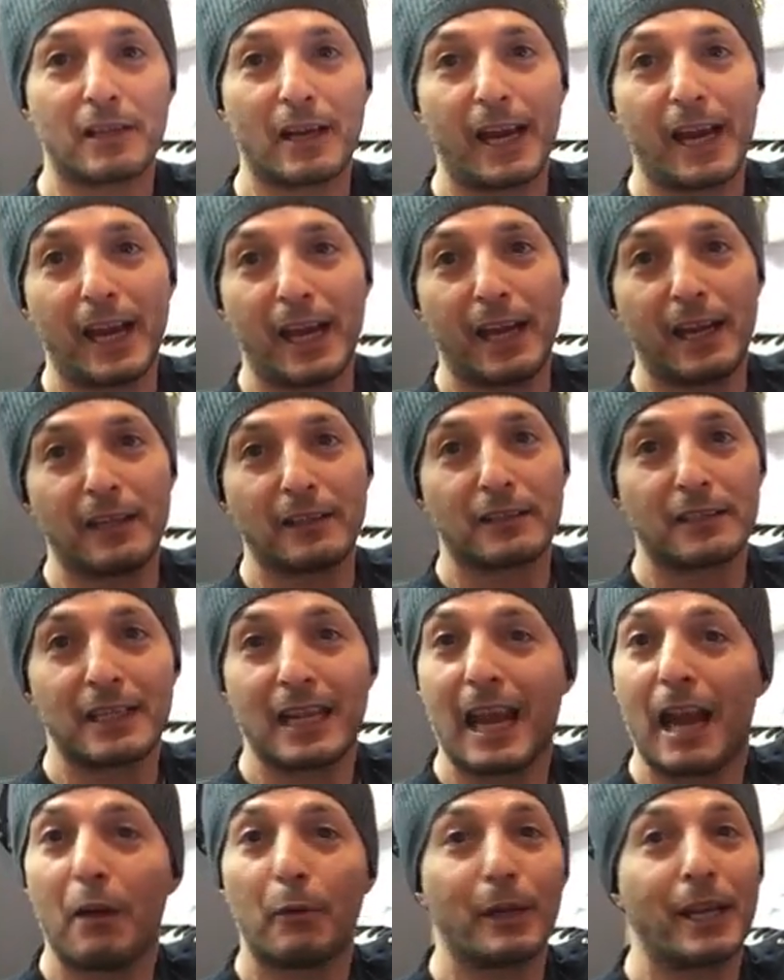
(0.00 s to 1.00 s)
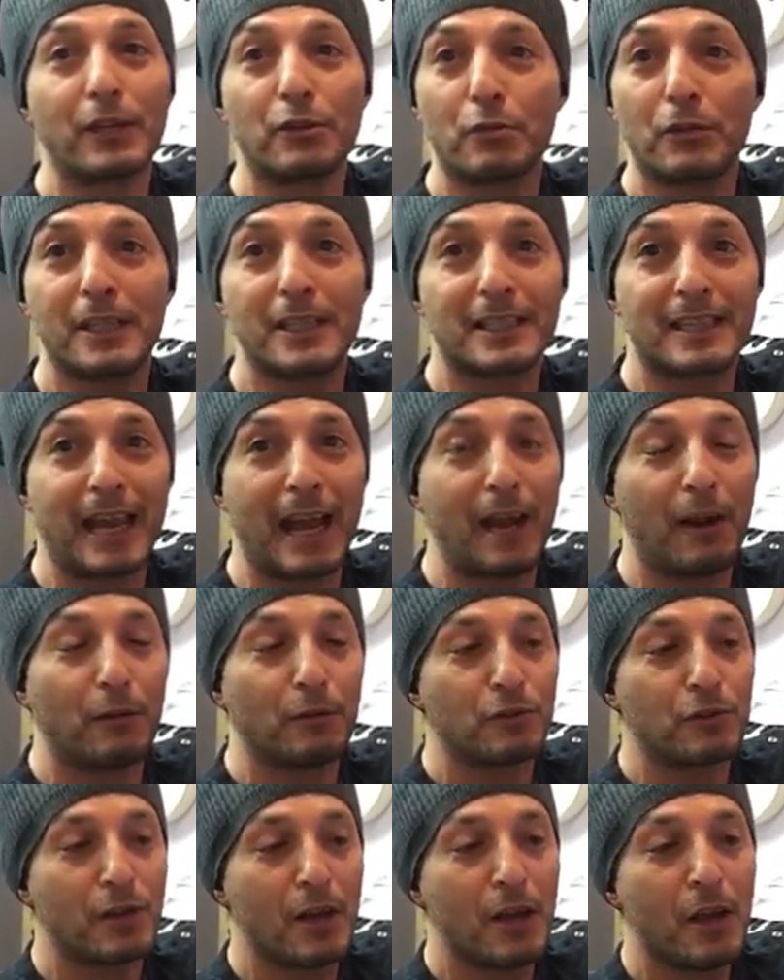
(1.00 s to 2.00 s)
and see how it actually
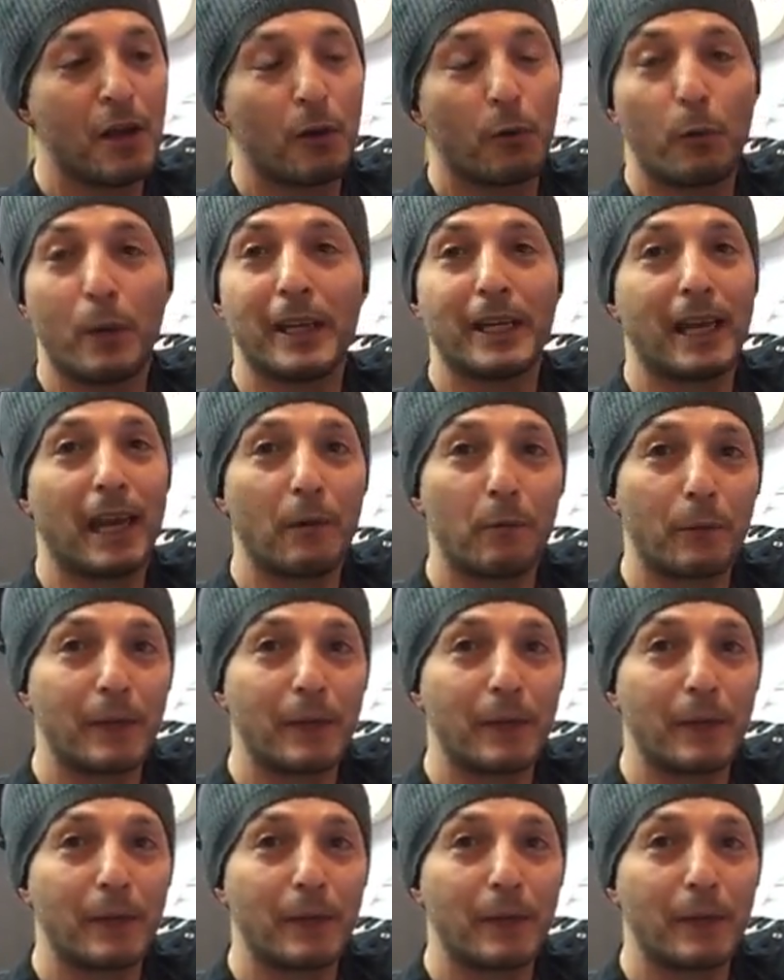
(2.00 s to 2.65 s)
sounds with and